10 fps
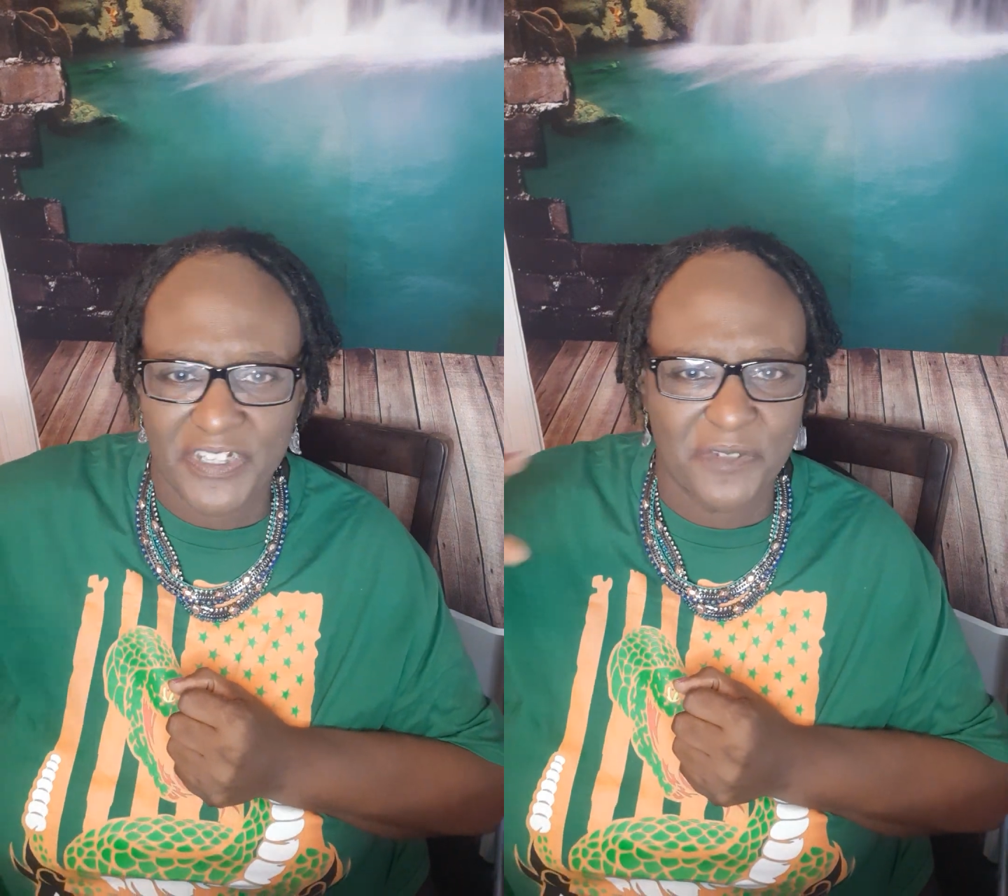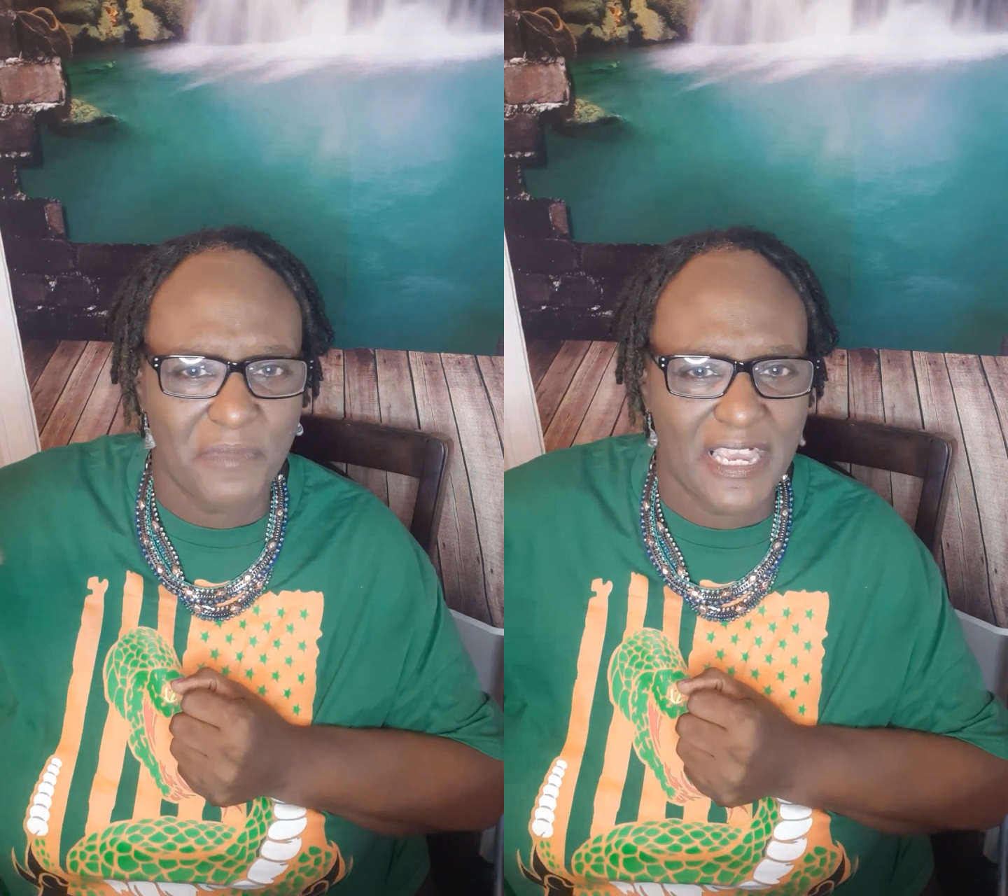
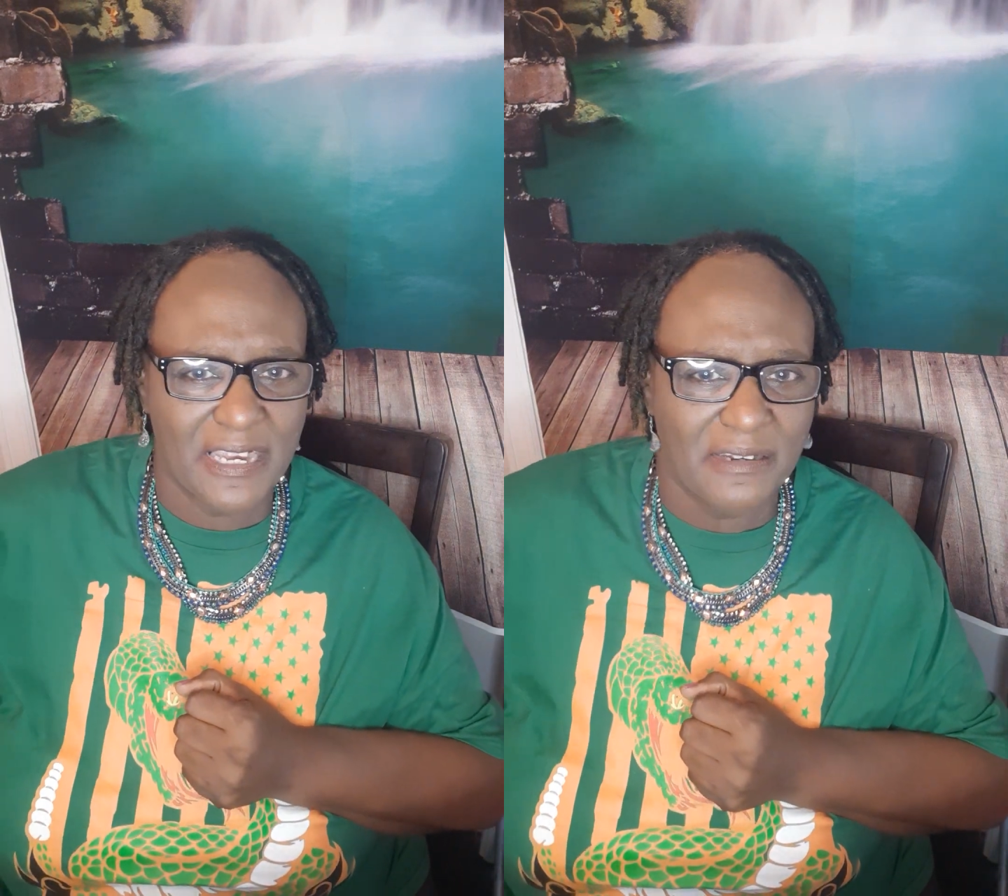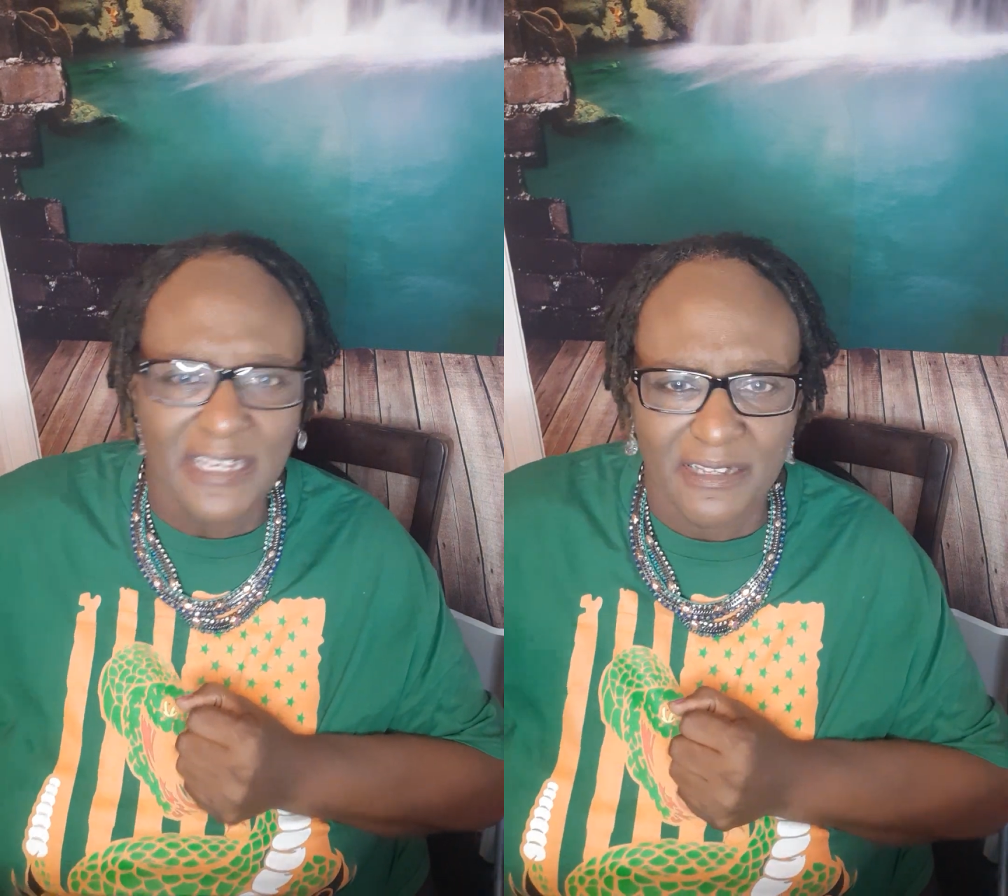This
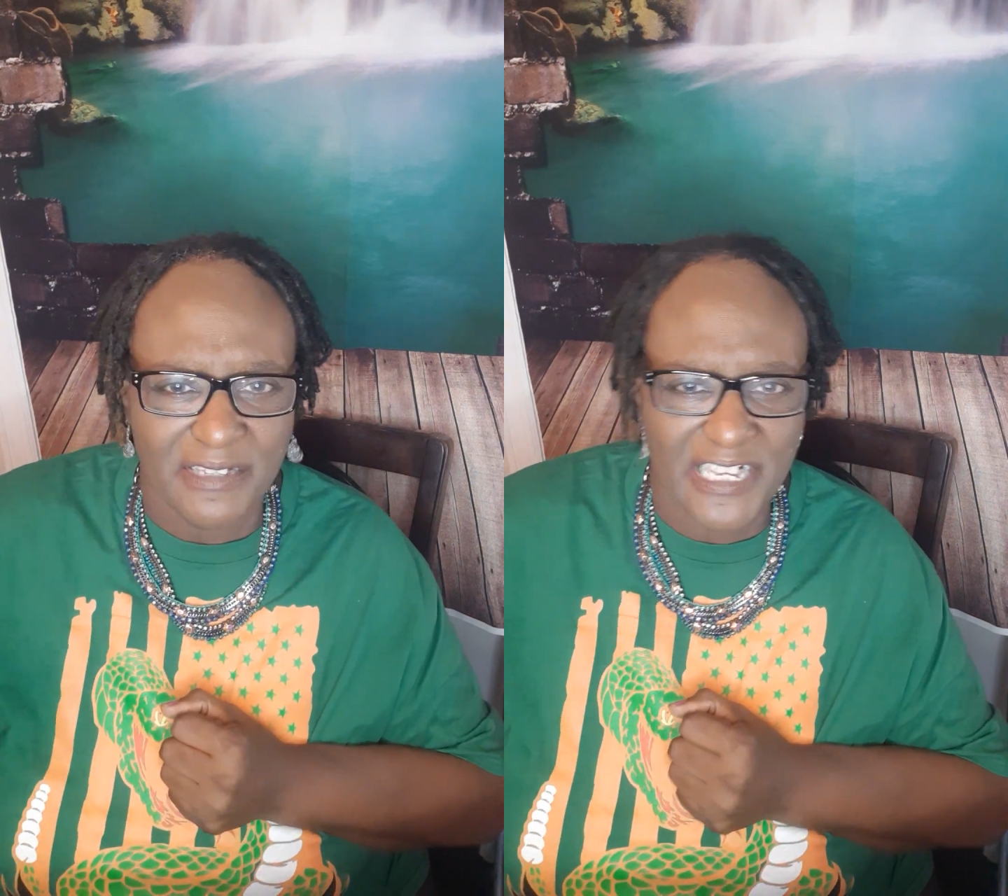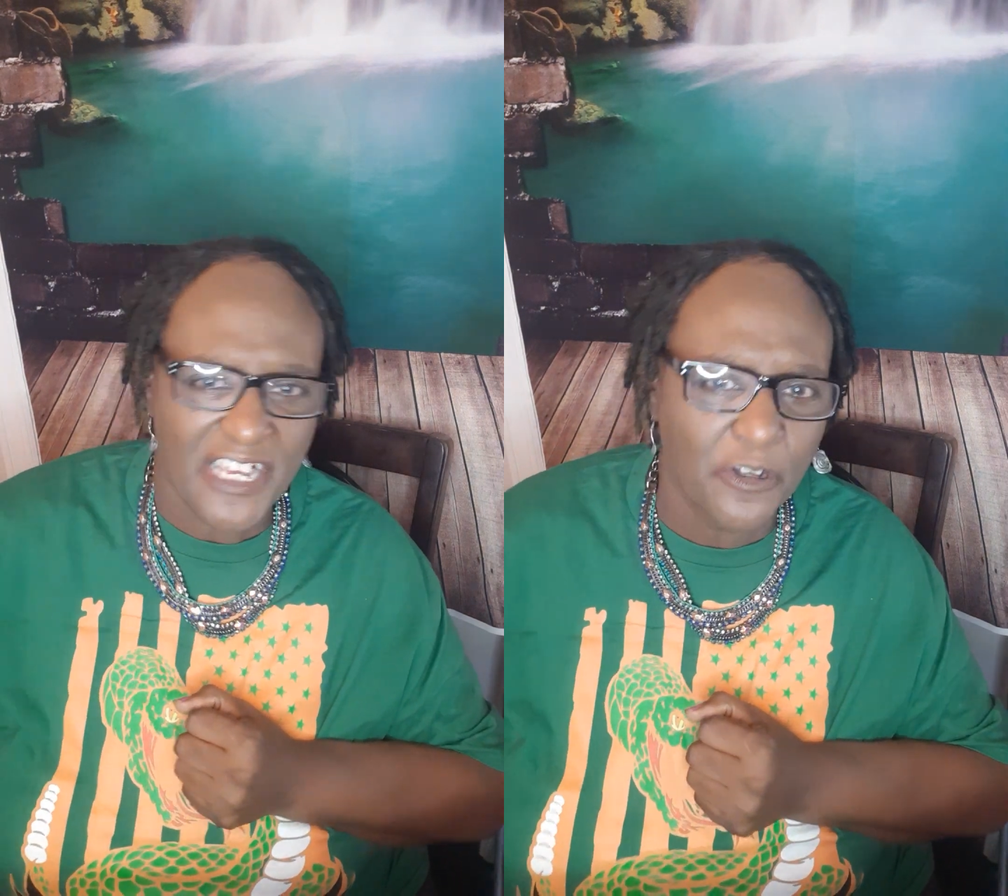man
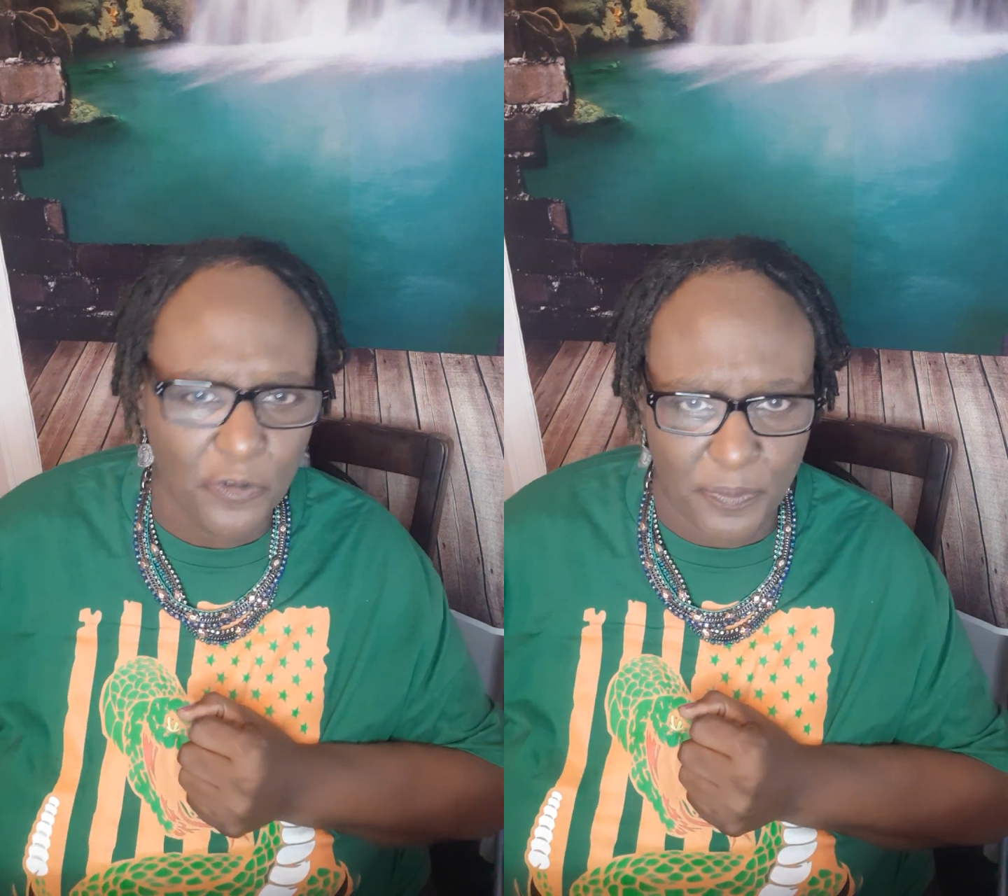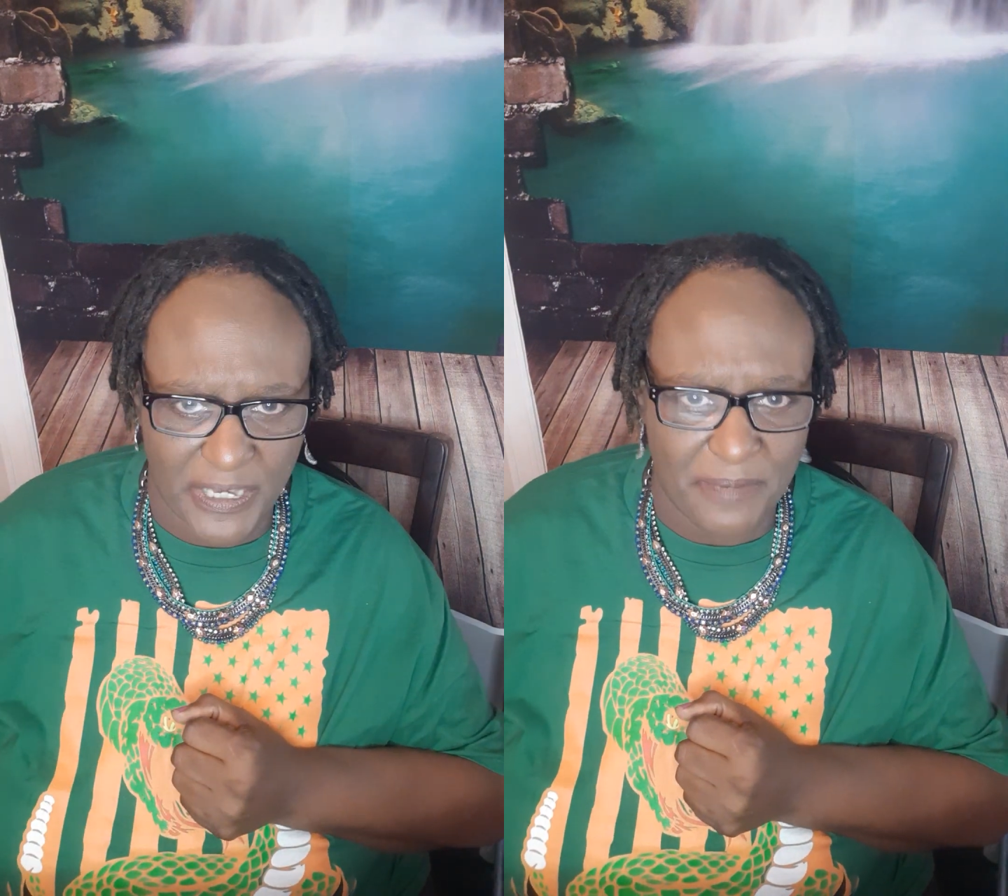
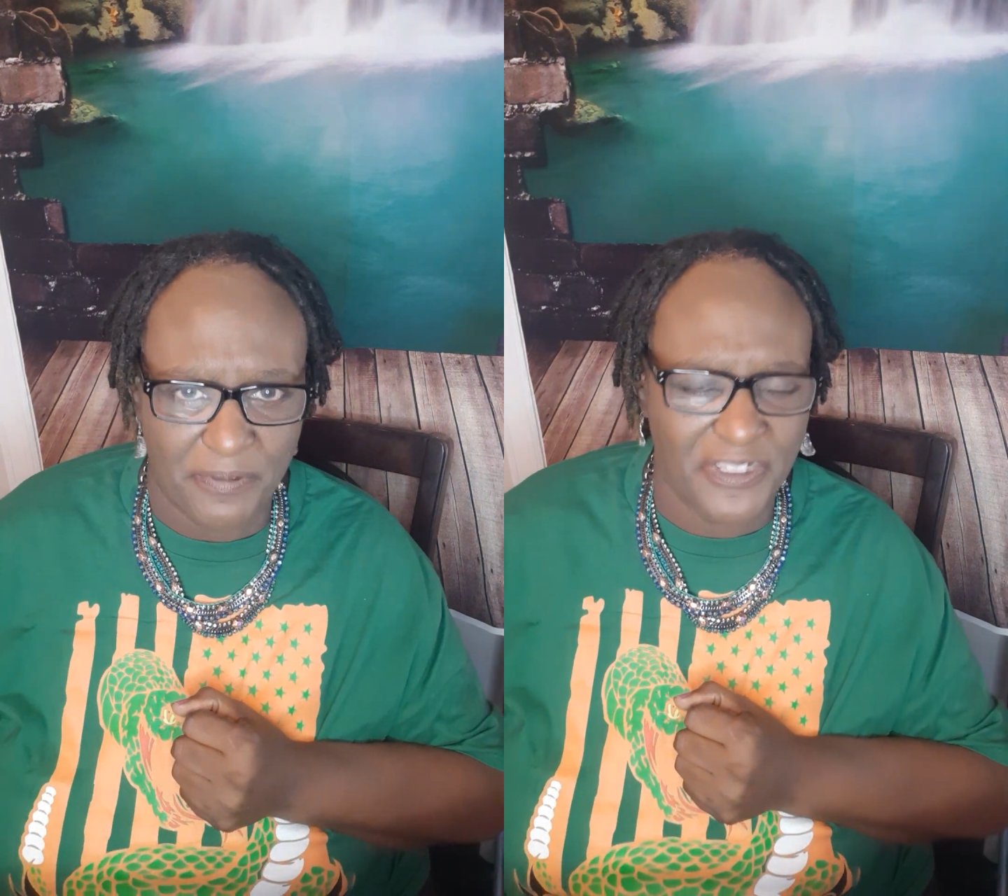killed people.